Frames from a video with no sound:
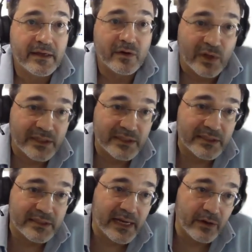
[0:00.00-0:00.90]
on one
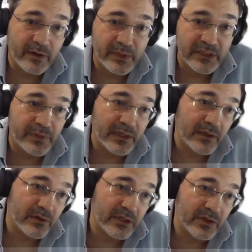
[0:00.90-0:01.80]
side, on the BTP,
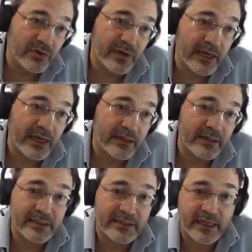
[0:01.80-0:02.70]
you need to create a
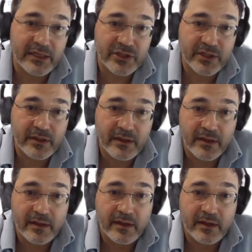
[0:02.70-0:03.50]
destination